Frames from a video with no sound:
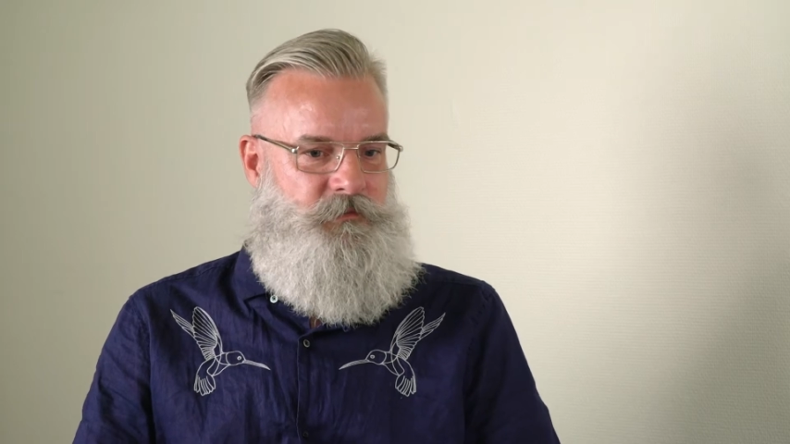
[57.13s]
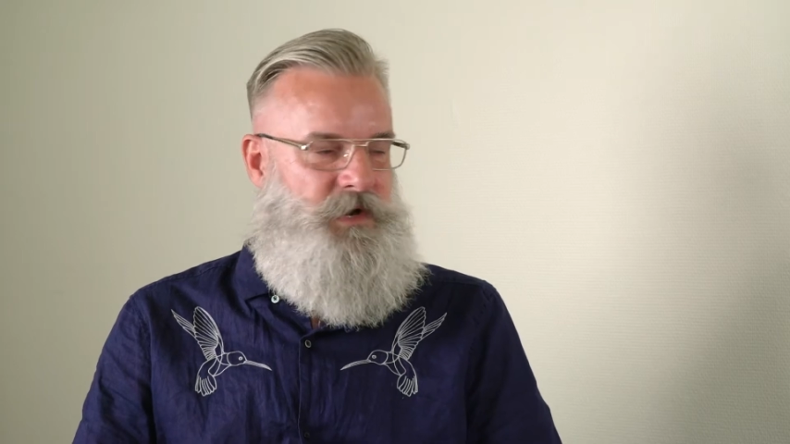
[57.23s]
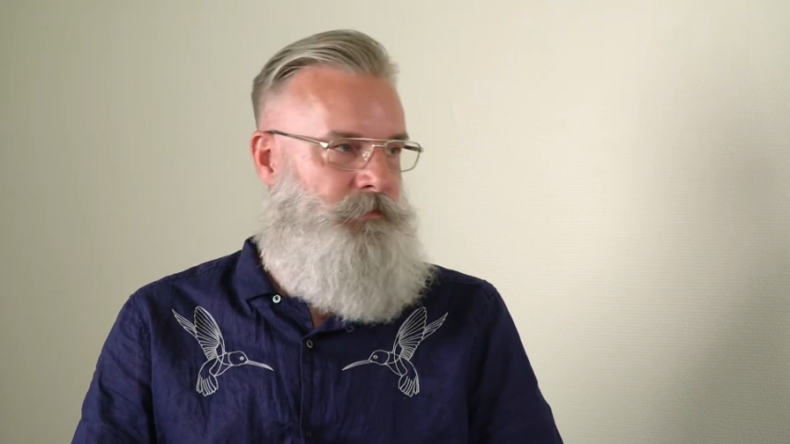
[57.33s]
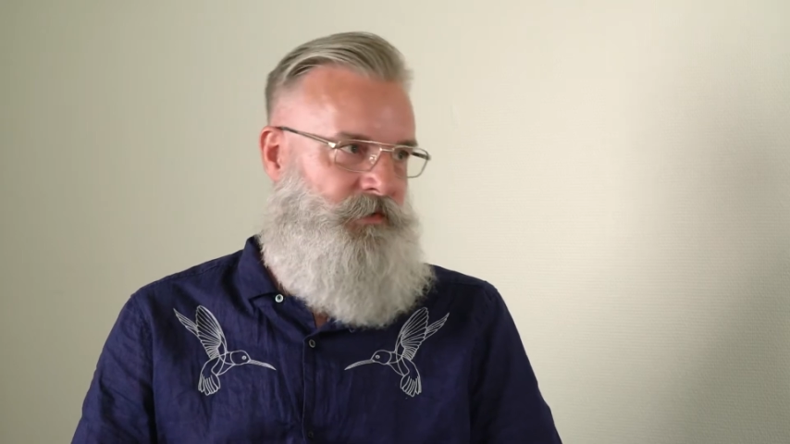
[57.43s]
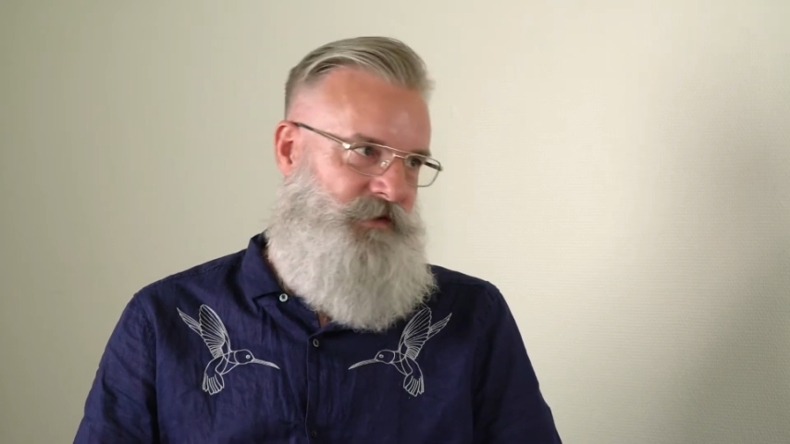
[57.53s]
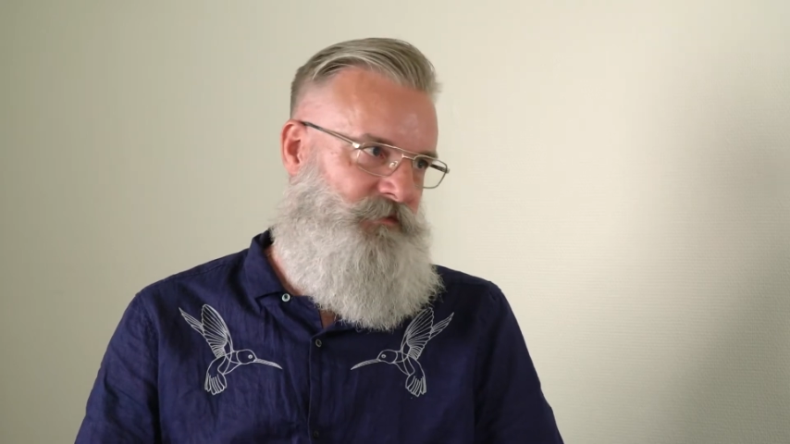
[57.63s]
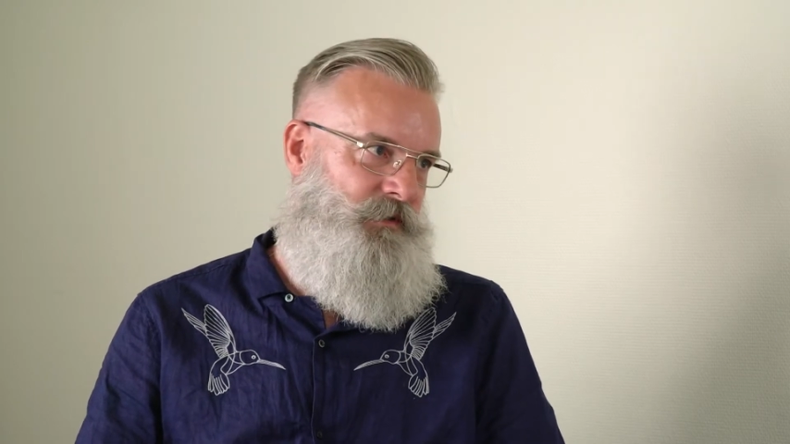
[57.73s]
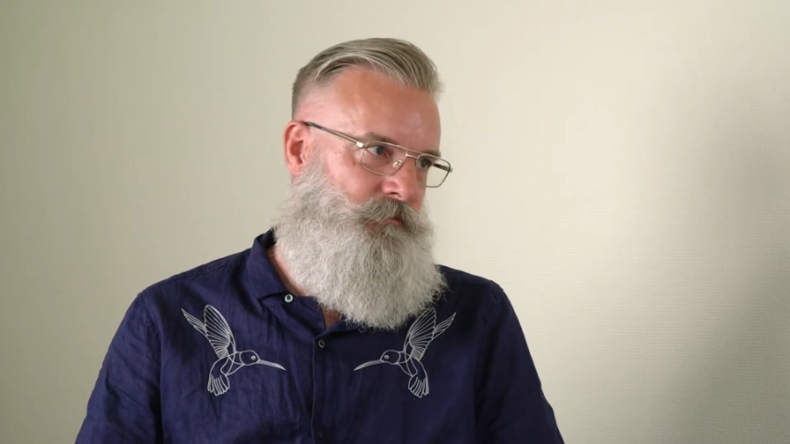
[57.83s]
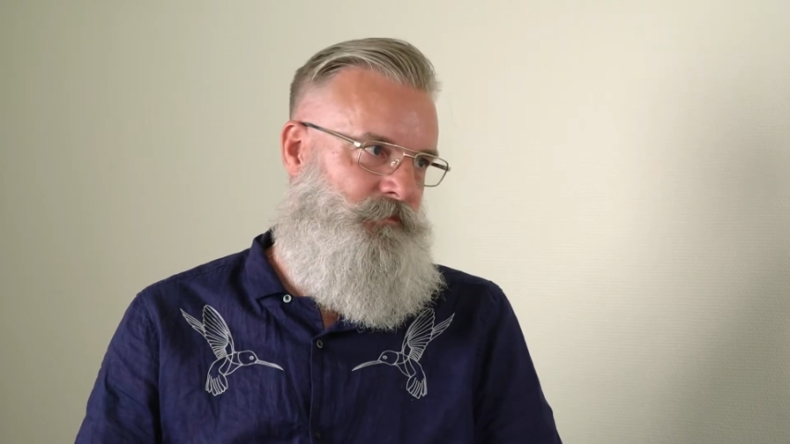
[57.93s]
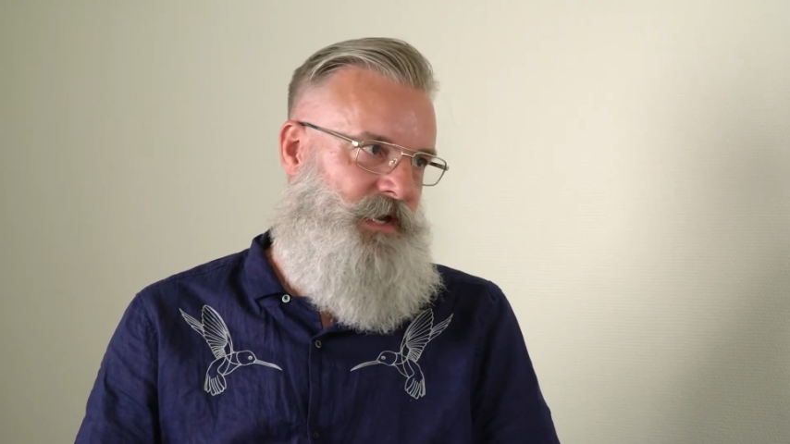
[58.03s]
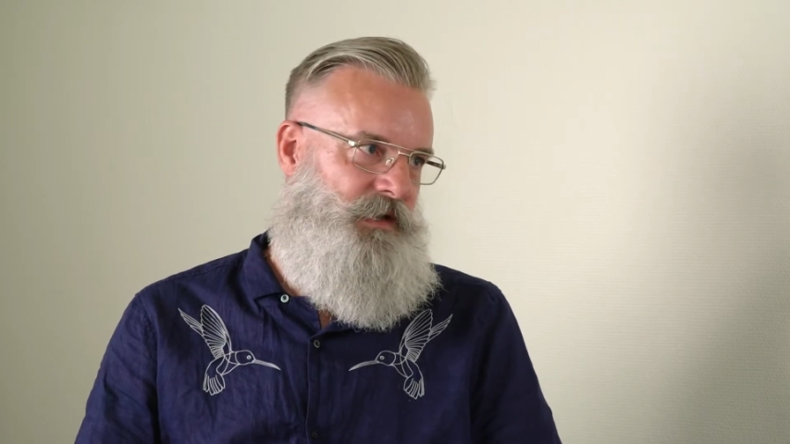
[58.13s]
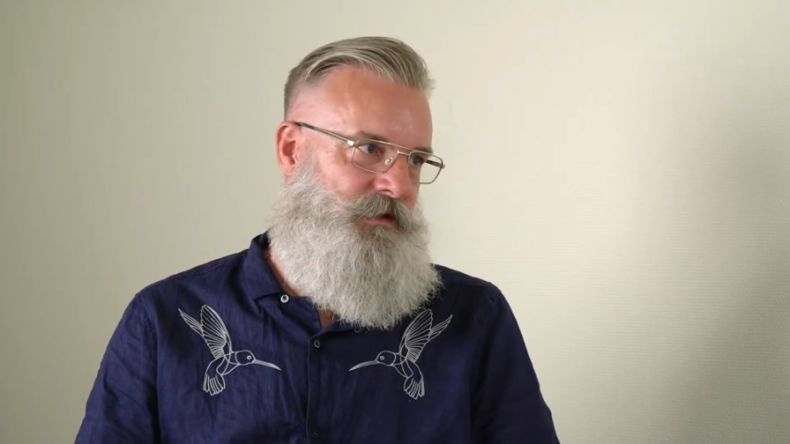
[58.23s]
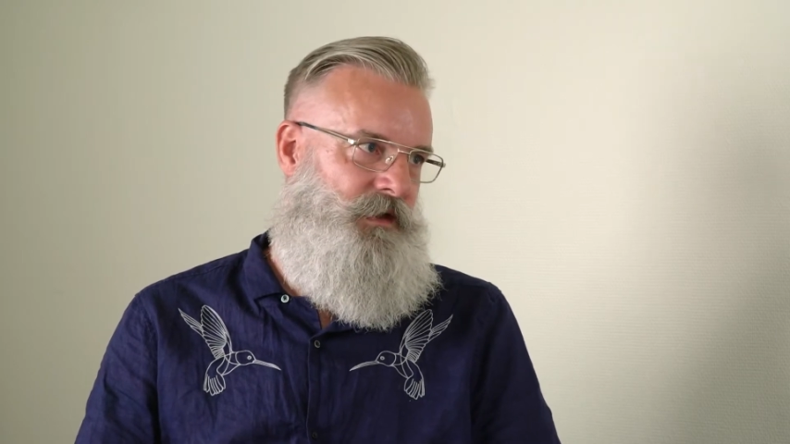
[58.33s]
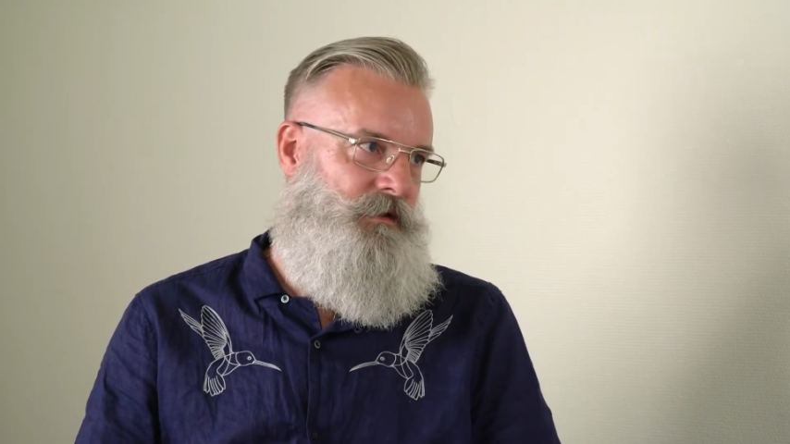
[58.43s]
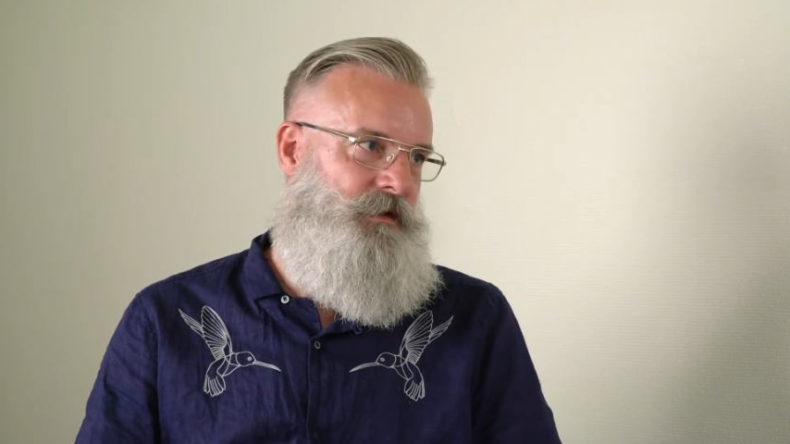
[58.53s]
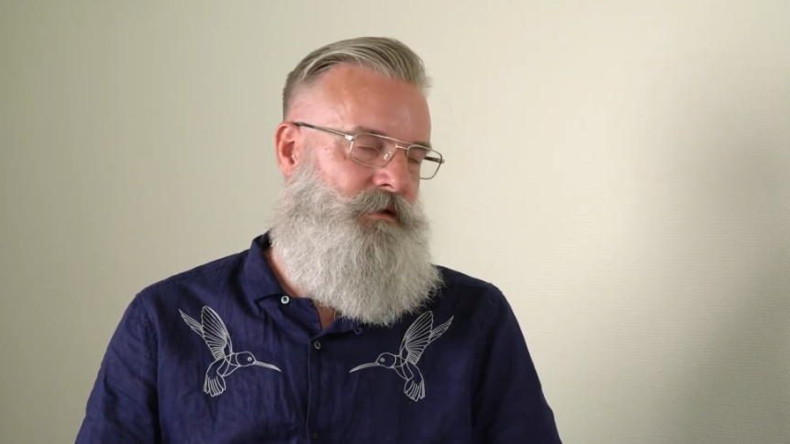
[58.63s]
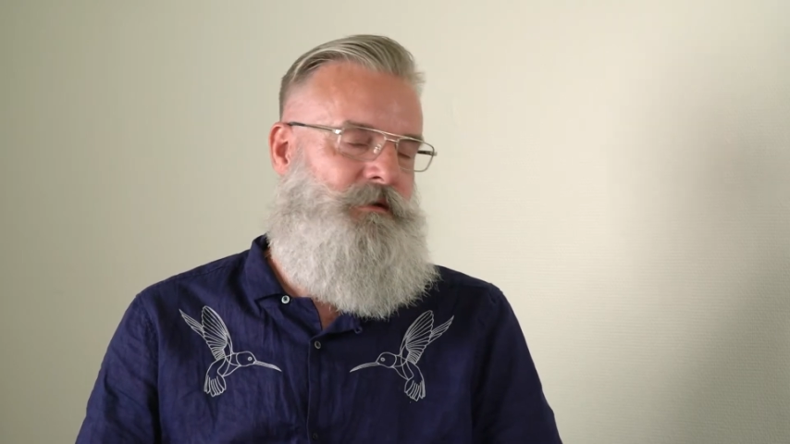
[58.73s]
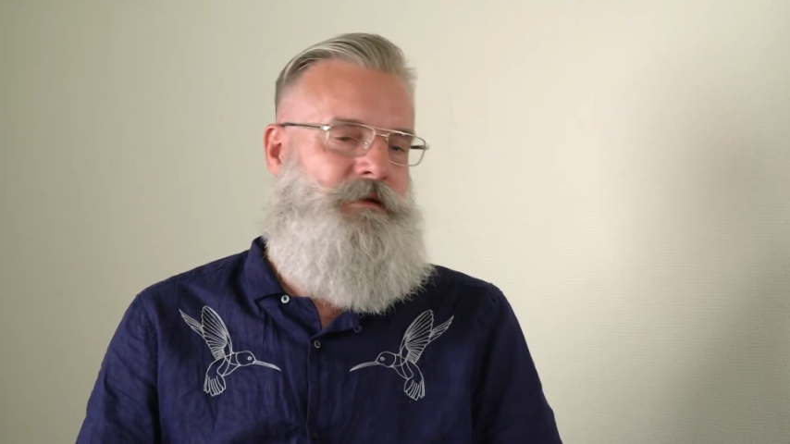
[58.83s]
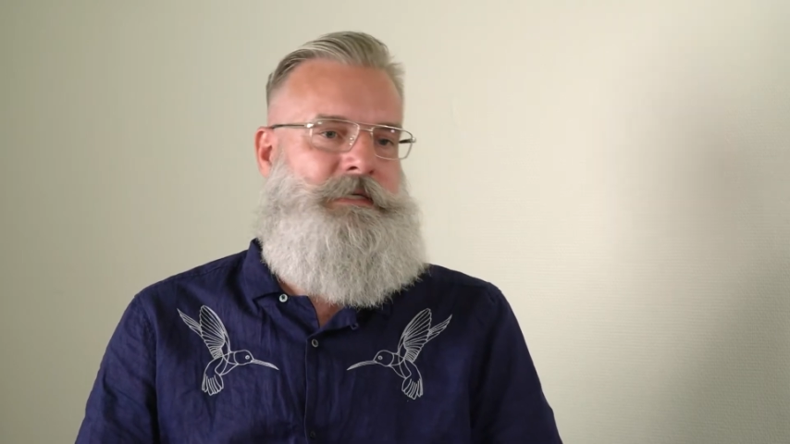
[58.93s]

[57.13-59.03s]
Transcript: the Bible even back then, and